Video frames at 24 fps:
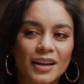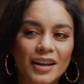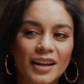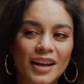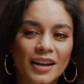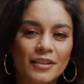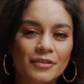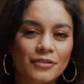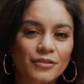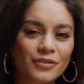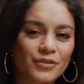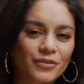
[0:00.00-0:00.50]
And
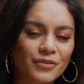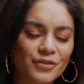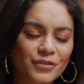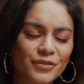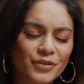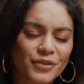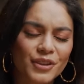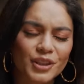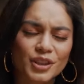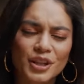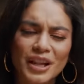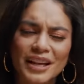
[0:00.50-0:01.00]
I
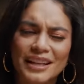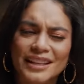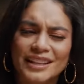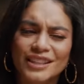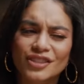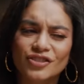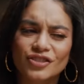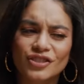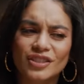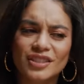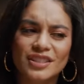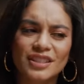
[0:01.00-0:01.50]
feel like
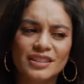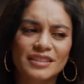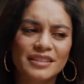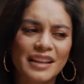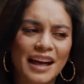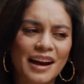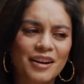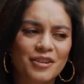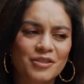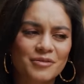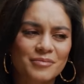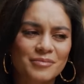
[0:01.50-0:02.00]
it's just
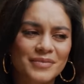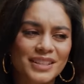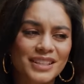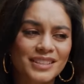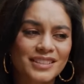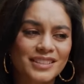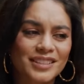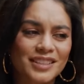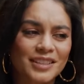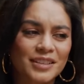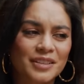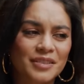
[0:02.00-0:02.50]
allowed me
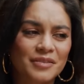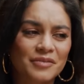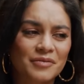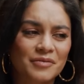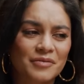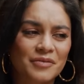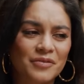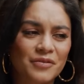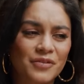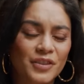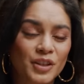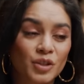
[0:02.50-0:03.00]
to
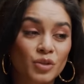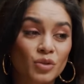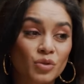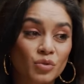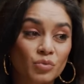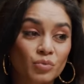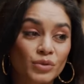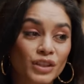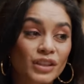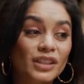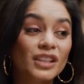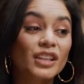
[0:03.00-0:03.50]

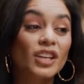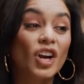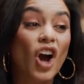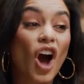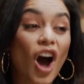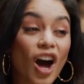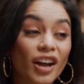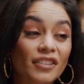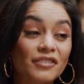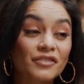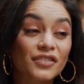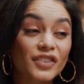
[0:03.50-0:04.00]
feel really
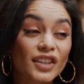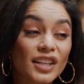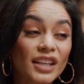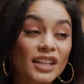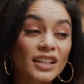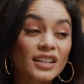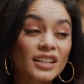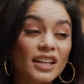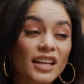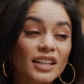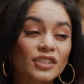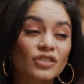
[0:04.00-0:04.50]

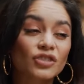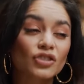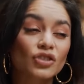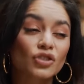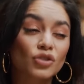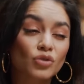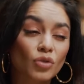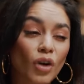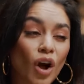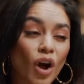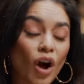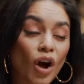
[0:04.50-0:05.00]
confident and
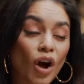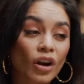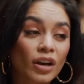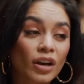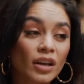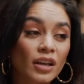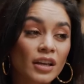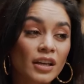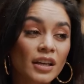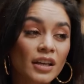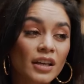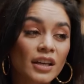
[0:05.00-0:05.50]

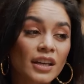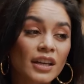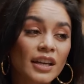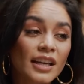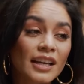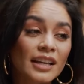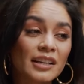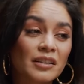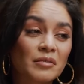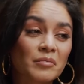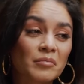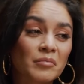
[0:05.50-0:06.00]
strong
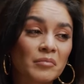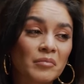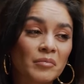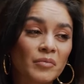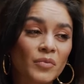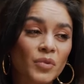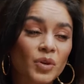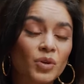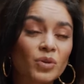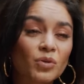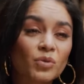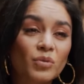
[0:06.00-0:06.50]
in
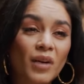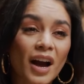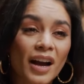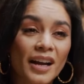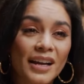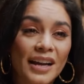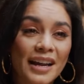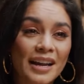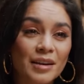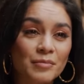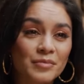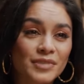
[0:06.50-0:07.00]
who I
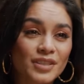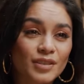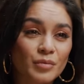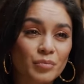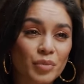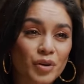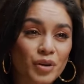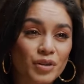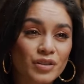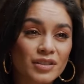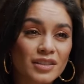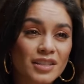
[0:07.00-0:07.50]
am as a
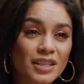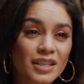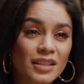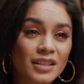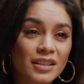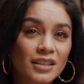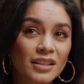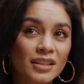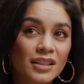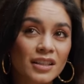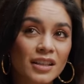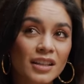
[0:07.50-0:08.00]

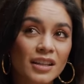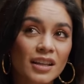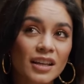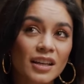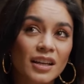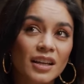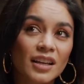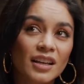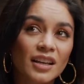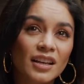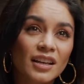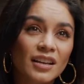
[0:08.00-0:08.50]
person.
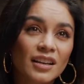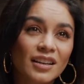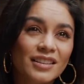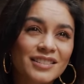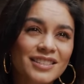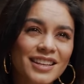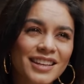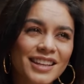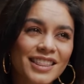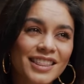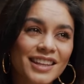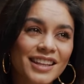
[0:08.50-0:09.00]
Because
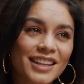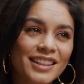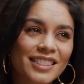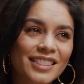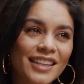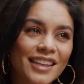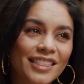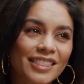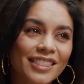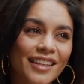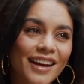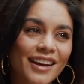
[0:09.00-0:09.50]
I think
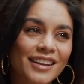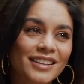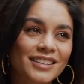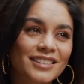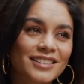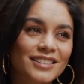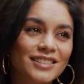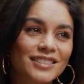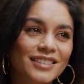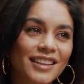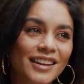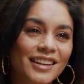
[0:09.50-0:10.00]
that
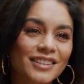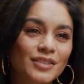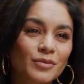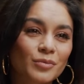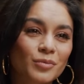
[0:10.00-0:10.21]
that's